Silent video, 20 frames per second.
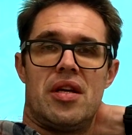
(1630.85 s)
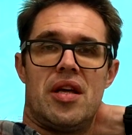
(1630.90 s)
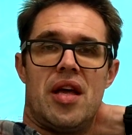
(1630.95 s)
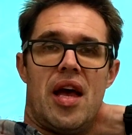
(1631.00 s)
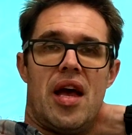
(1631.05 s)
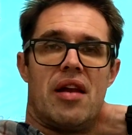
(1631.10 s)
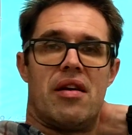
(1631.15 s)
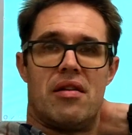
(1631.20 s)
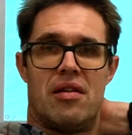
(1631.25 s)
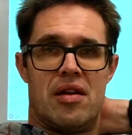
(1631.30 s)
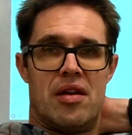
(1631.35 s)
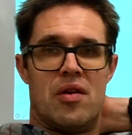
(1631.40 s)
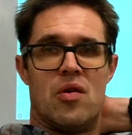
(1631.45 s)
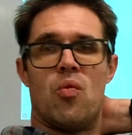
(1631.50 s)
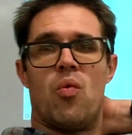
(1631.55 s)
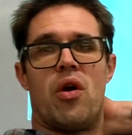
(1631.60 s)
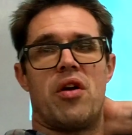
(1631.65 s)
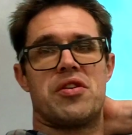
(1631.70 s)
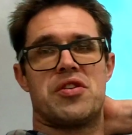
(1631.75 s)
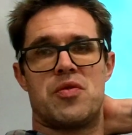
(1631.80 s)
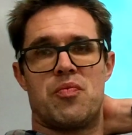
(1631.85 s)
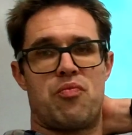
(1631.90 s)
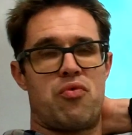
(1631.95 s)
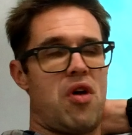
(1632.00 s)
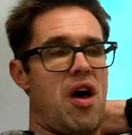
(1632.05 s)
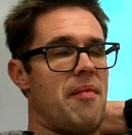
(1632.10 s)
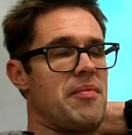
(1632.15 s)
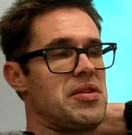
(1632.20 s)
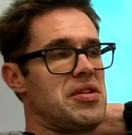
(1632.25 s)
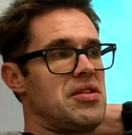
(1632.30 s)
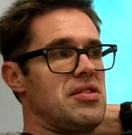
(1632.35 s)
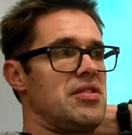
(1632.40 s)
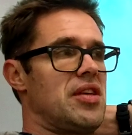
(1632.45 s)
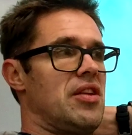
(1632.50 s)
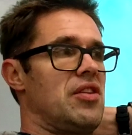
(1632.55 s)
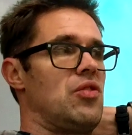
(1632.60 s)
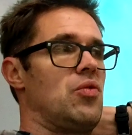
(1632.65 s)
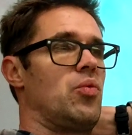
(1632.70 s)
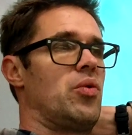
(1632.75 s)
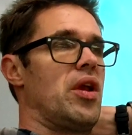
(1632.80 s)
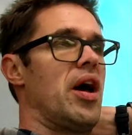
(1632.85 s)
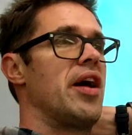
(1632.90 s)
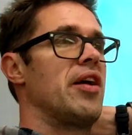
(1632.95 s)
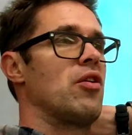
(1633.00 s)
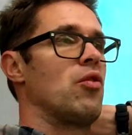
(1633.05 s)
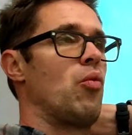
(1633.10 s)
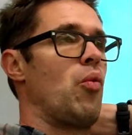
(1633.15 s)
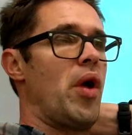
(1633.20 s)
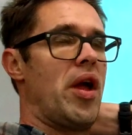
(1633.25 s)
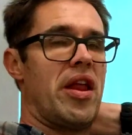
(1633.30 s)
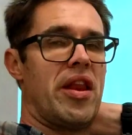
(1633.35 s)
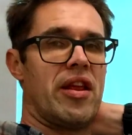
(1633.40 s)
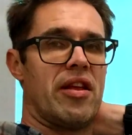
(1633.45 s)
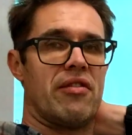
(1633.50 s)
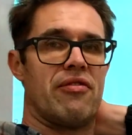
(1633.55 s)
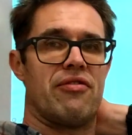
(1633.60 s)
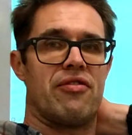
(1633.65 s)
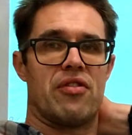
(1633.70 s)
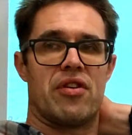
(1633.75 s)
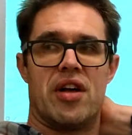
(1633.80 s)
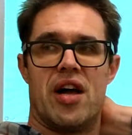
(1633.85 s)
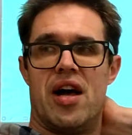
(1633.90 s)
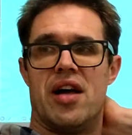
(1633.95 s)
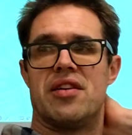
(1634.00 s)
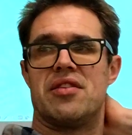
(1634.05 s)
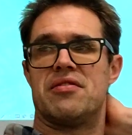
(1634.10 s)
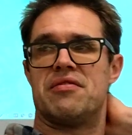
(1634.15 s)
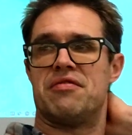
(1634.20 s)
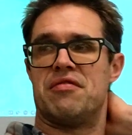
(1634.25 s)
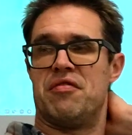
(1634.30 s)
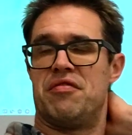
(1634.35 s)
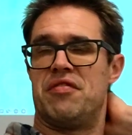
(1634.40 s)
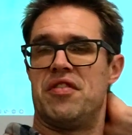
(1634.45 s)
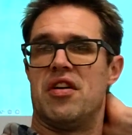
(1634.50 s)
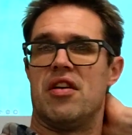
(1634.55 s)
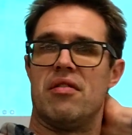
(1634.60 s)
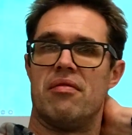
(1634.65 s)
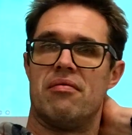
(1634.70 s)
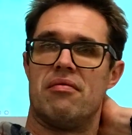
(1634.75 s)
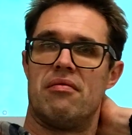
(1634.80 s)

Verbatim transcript: And what are some promises that you and I are waiting for God to fulfill?